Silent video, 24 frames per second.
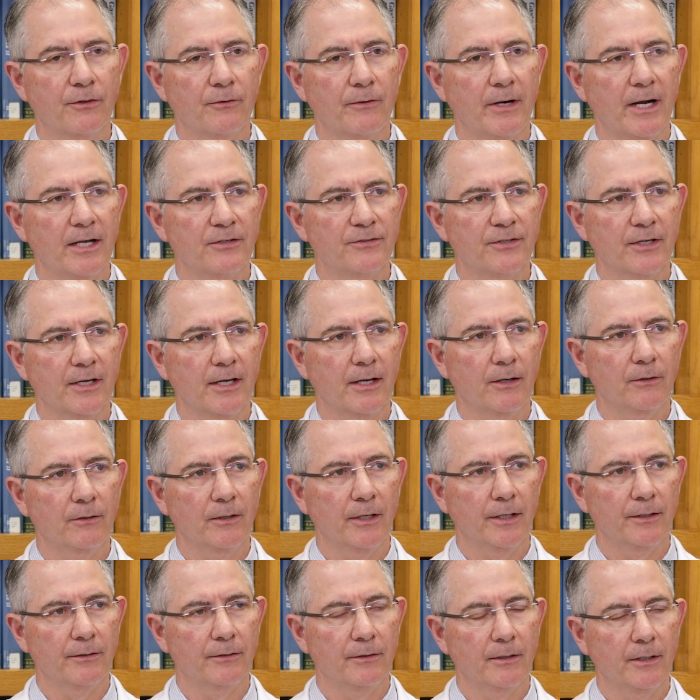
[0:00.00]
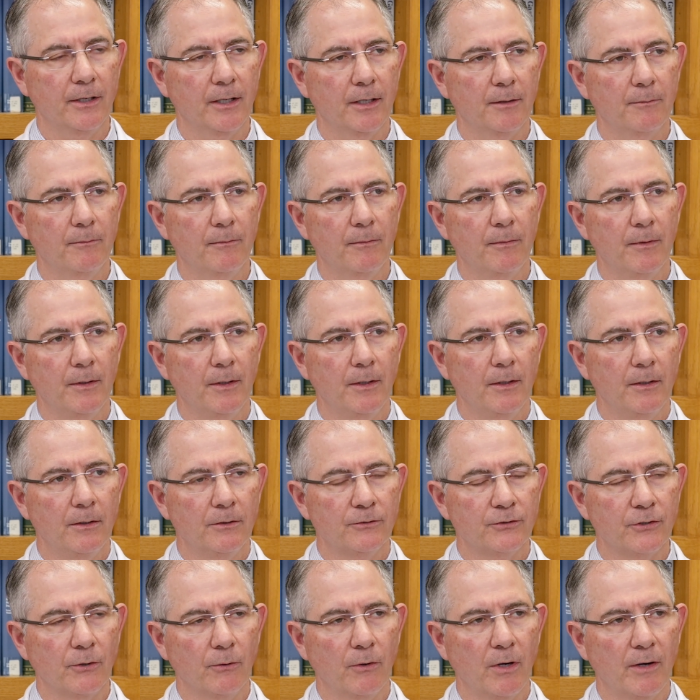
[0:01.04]
thoracic outlet. Um,
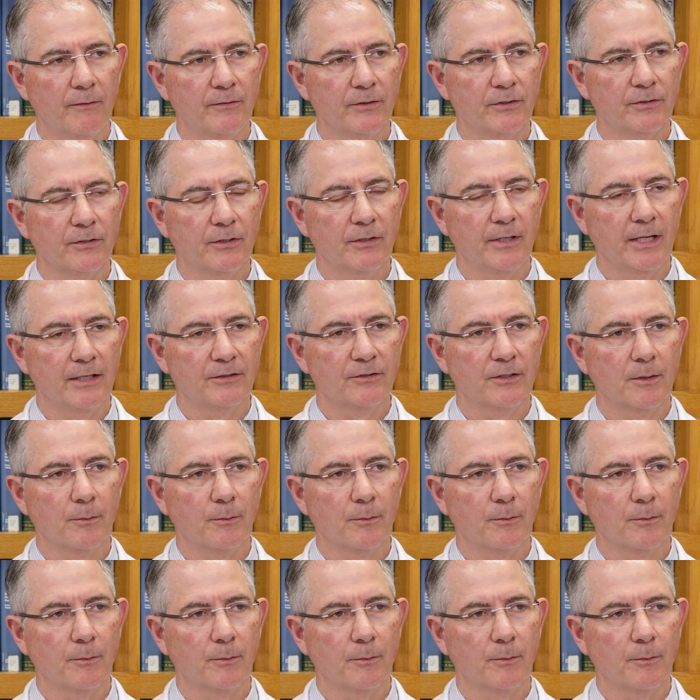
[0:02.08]
so obviously that's